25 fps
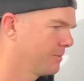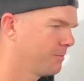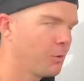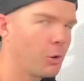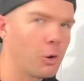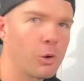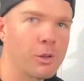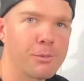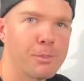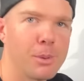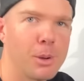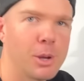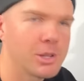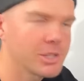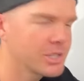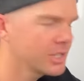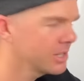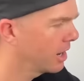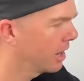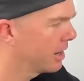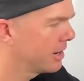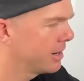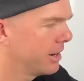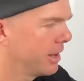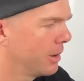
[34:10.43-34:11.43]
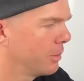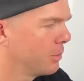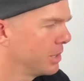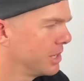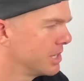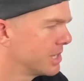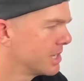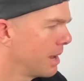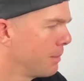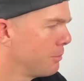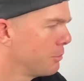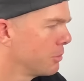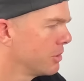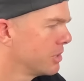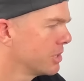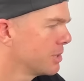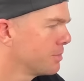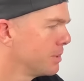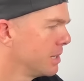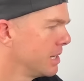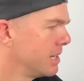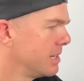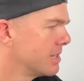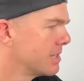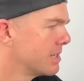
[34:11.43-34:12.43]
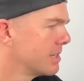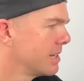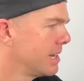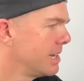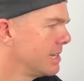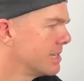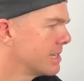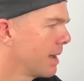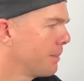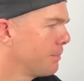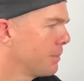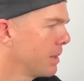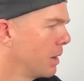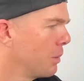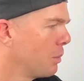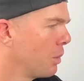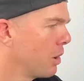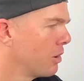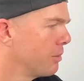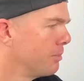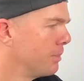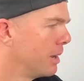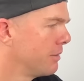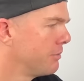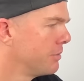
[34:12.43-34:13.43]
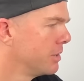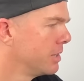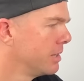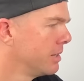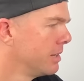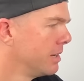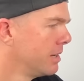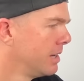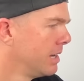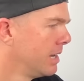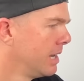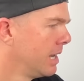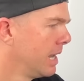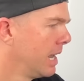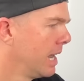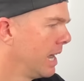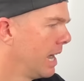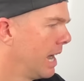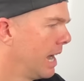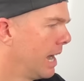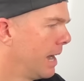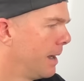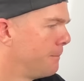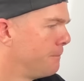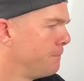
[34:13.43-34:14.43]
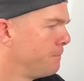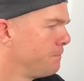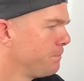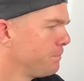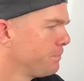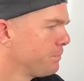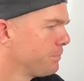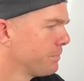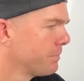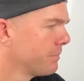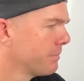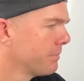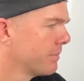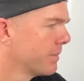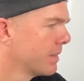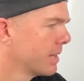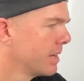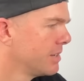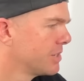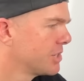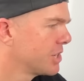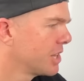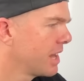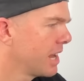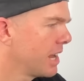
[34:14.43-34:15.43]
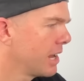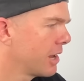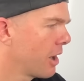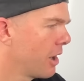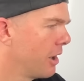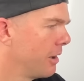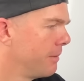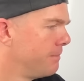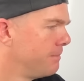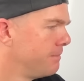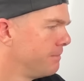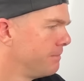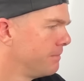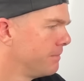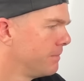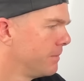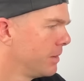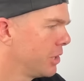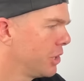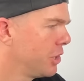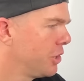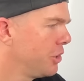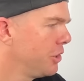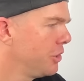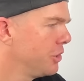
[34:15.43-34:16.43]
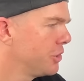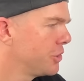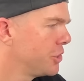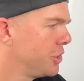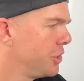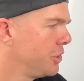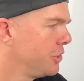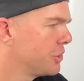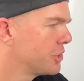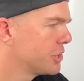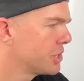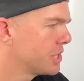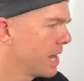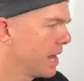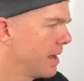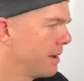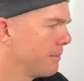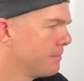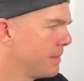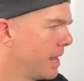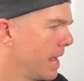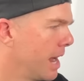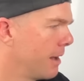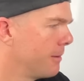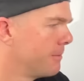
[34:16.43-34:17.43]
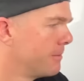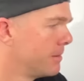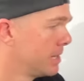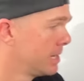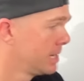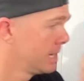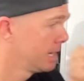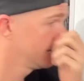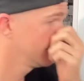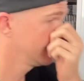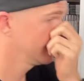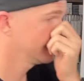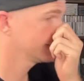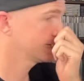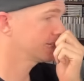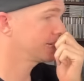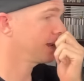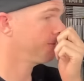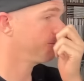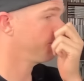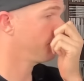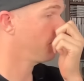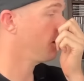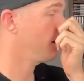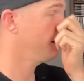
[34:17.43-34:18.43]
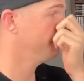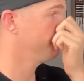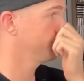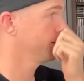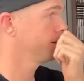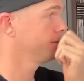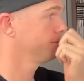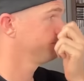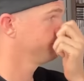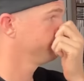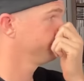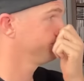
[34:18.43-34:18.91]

Fourth person? I don't know what his number is, but he's up there, Warren Buffett. So there you go. Huge, huge step. Now, step five.